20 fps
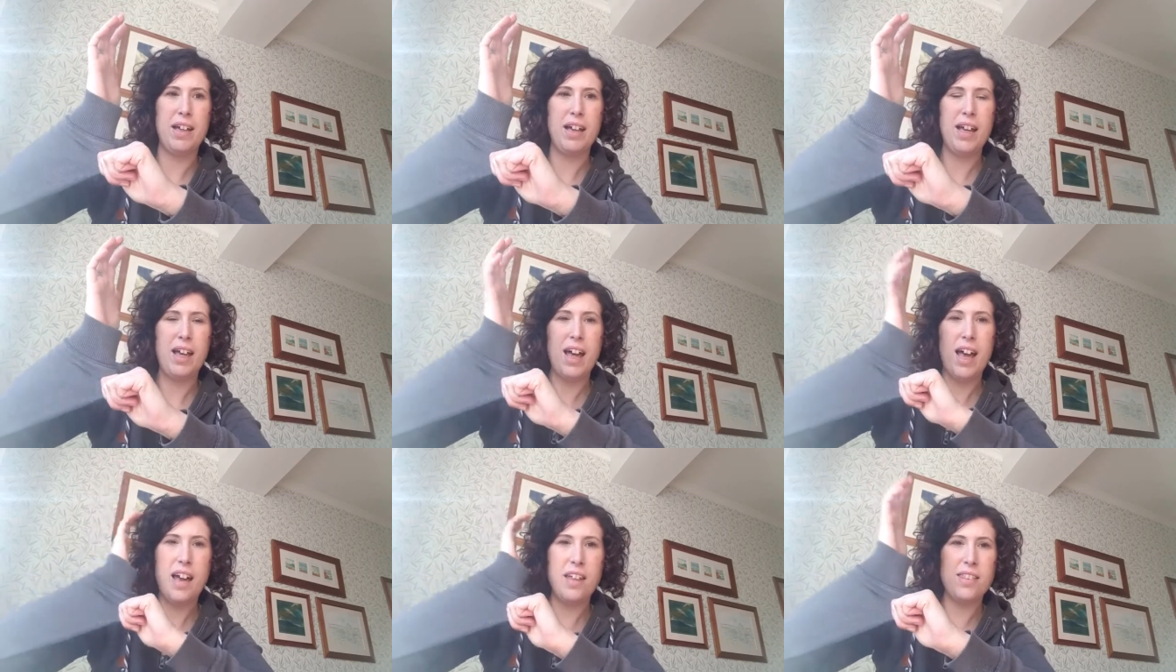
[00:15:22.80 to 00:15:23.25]

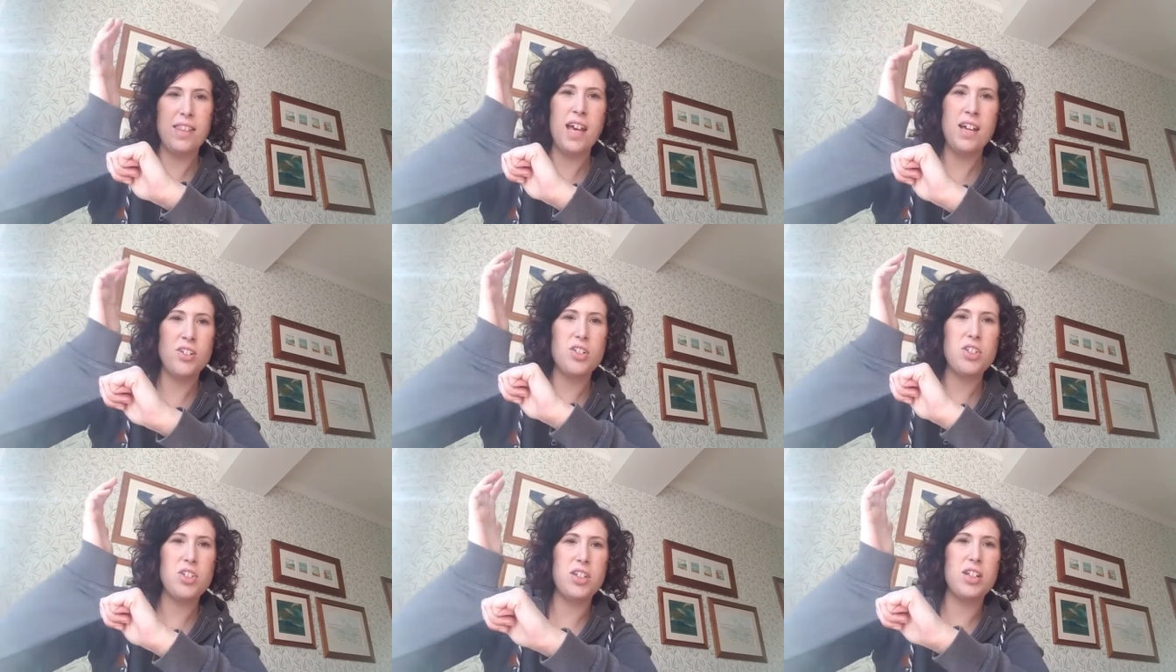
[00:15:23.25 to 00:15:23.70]
and they're
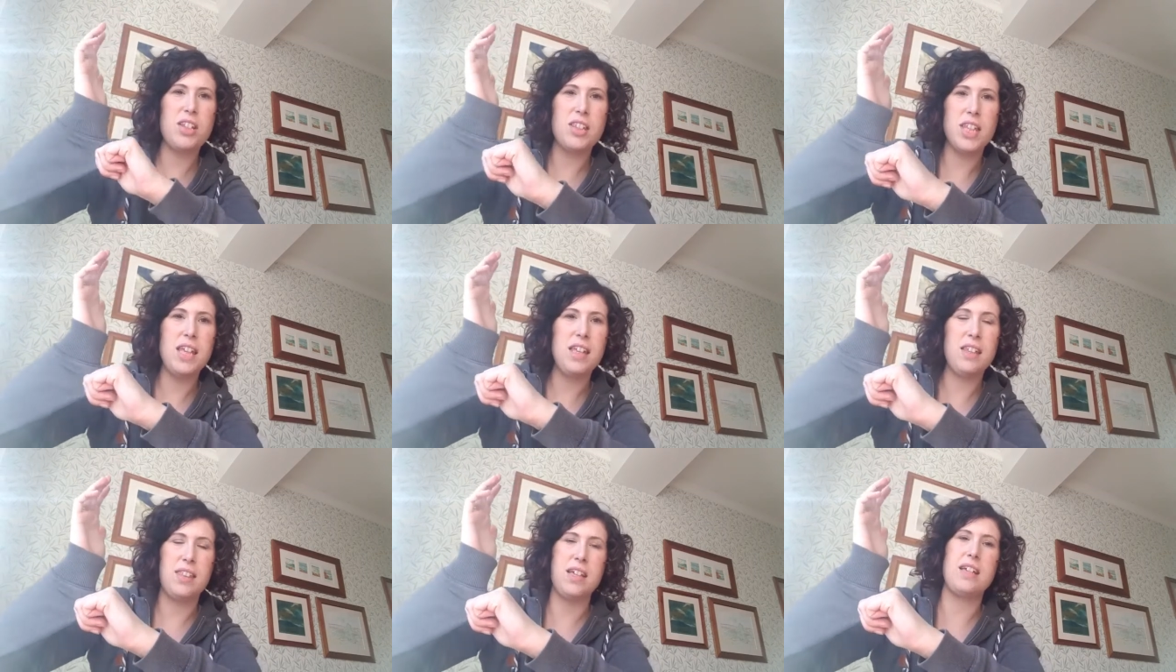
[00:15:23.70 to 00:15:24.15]
just going to
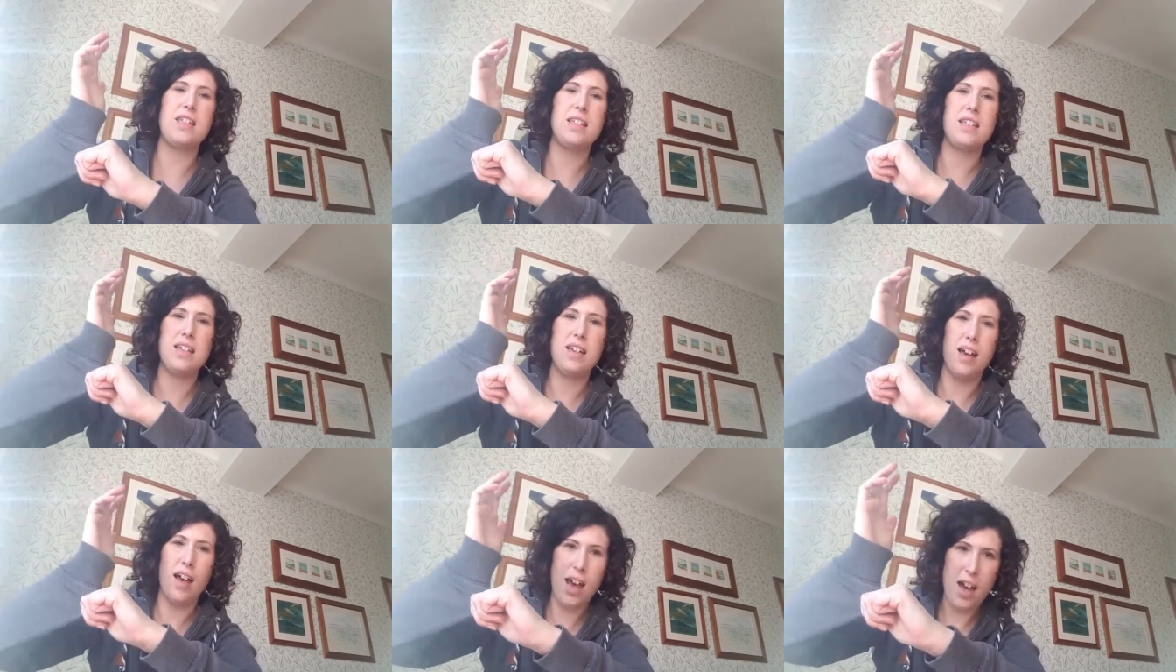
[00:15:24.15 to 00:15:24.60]
think that's
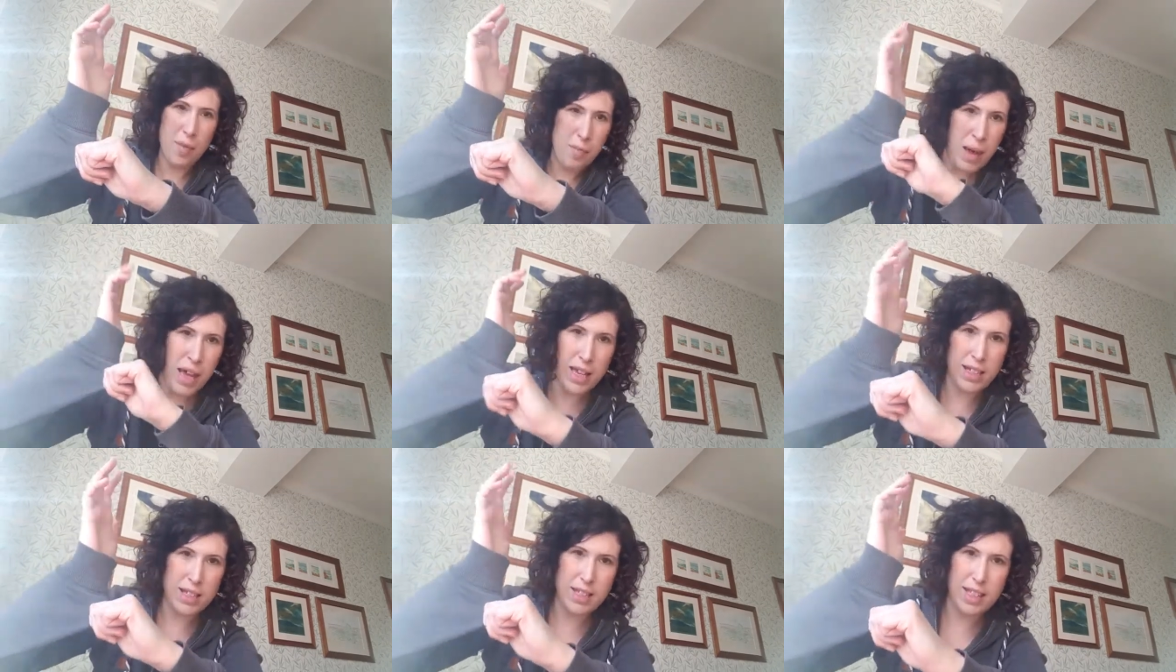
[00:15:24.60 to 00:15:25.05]

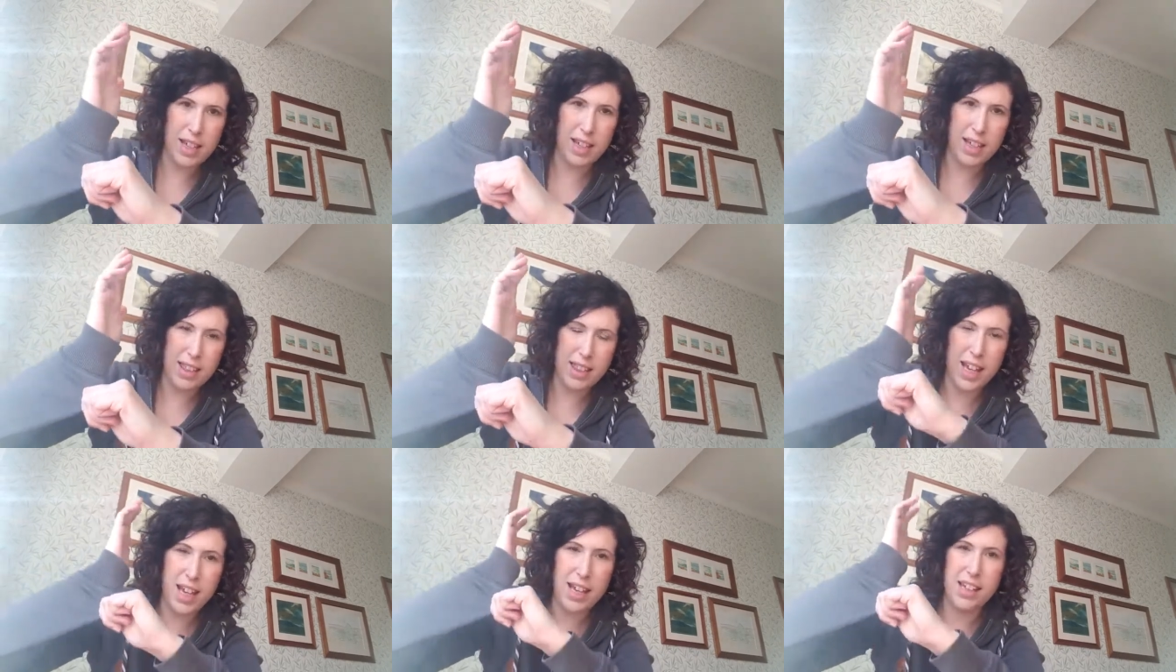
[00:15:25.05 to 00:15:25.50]
amazing.
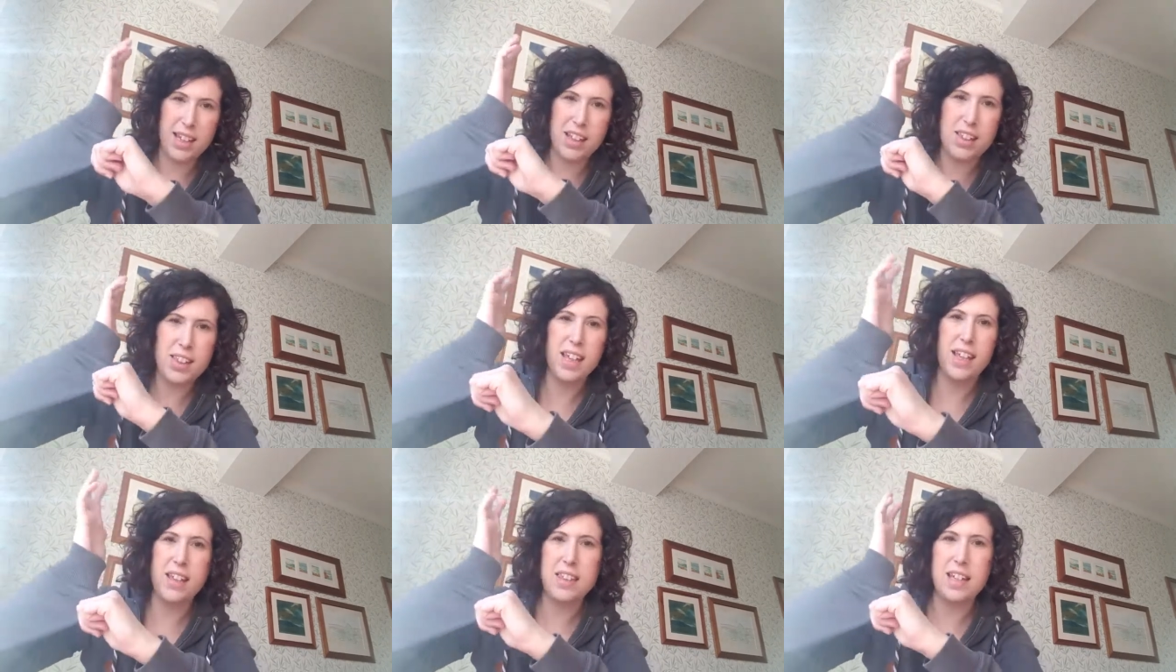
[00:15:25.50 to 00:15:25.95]
They're going to
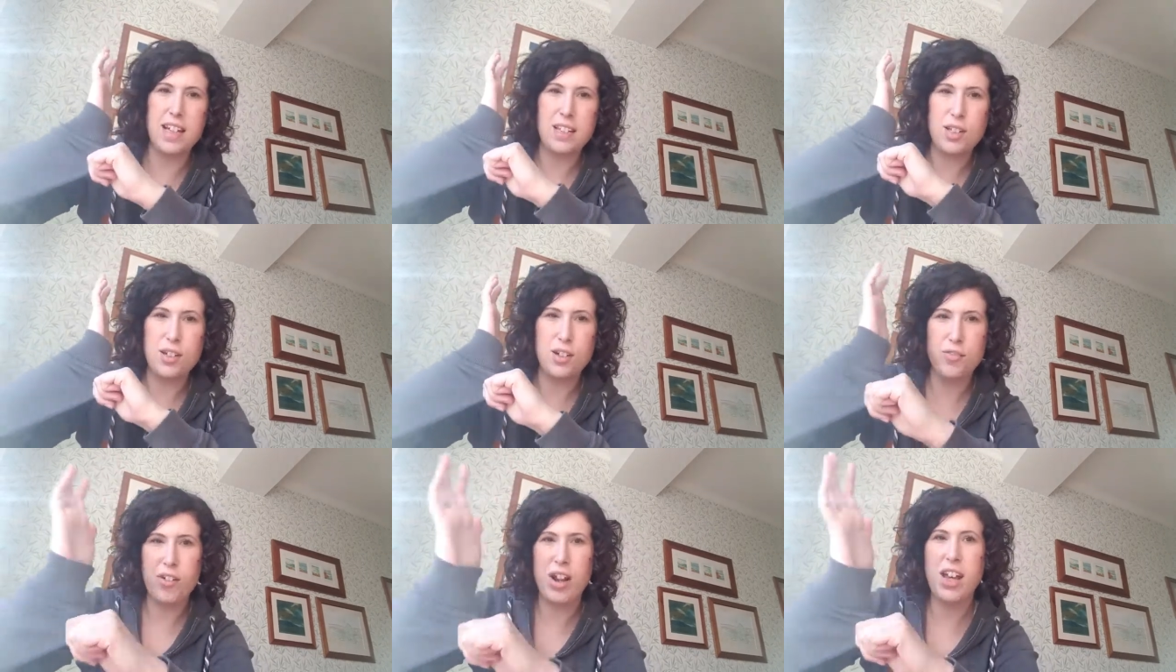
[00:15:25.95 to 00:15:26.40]
think that's
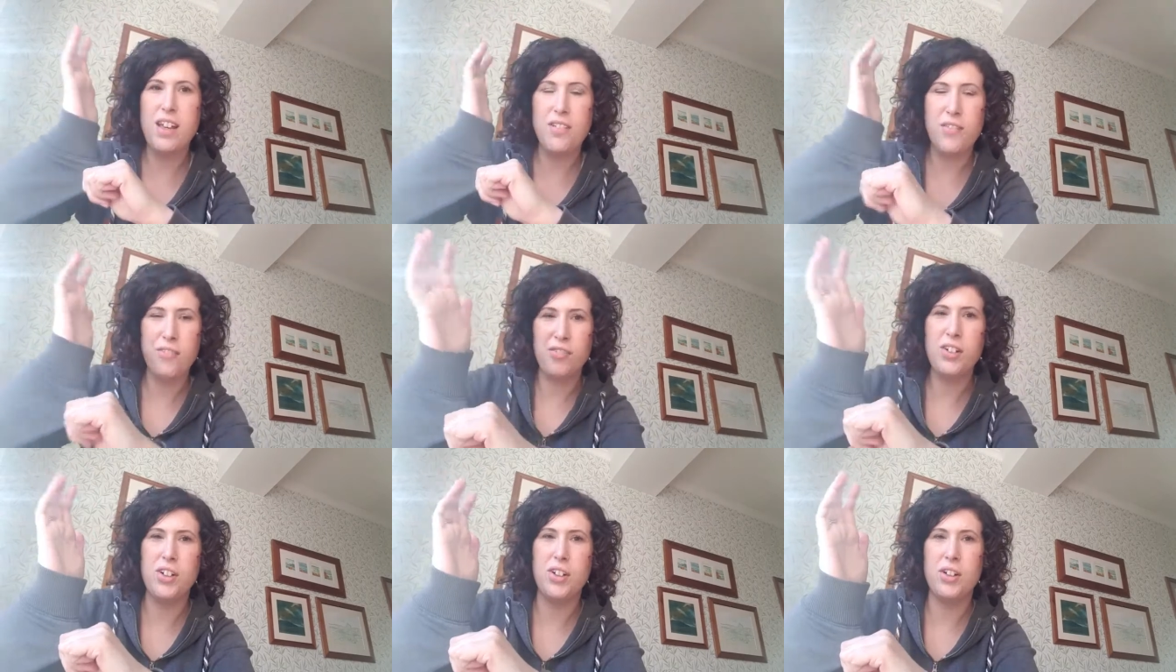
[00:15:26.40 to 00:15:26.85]
great
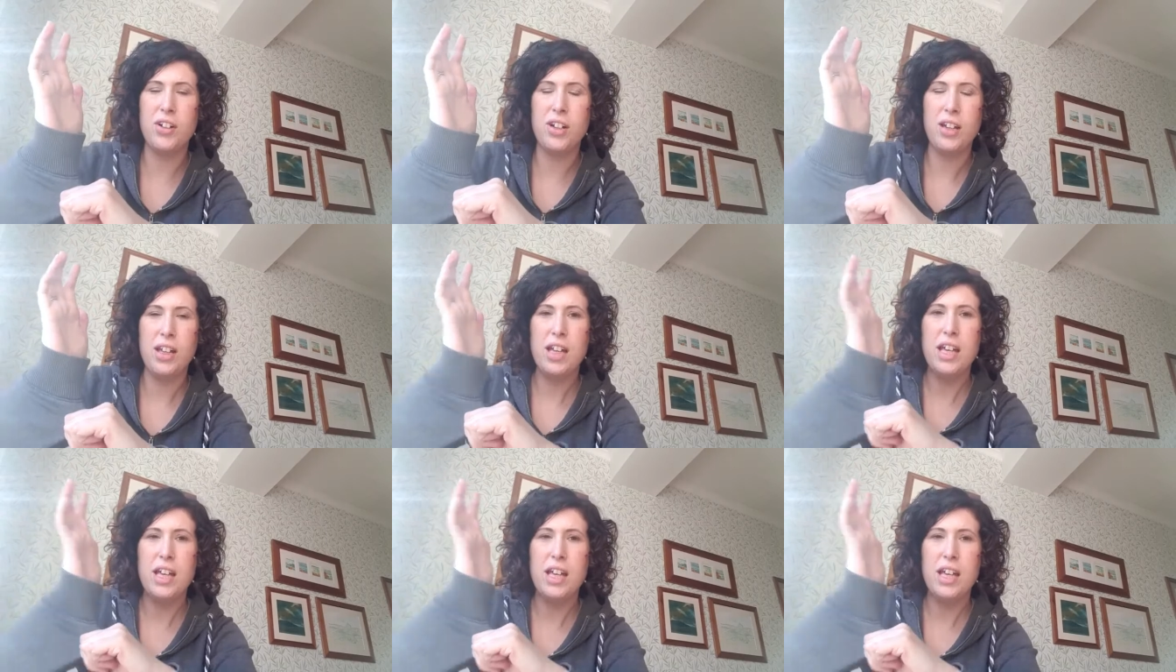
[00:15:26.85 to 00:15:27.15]
fun.